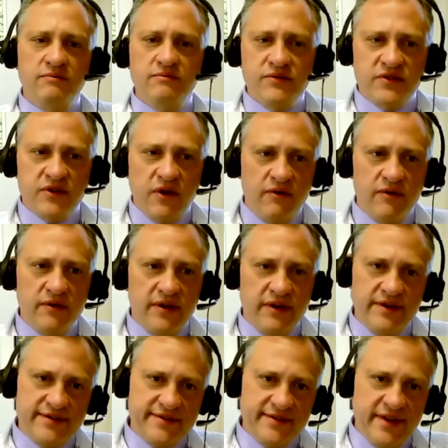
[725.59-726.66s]
So
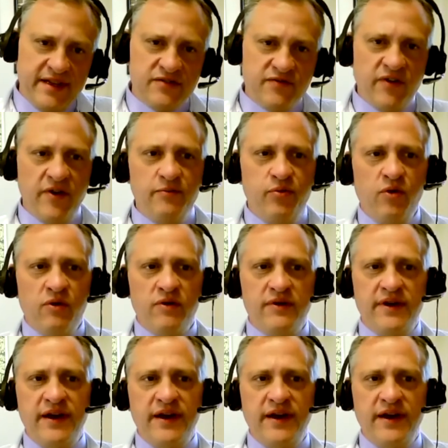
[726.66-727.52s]
it's very important,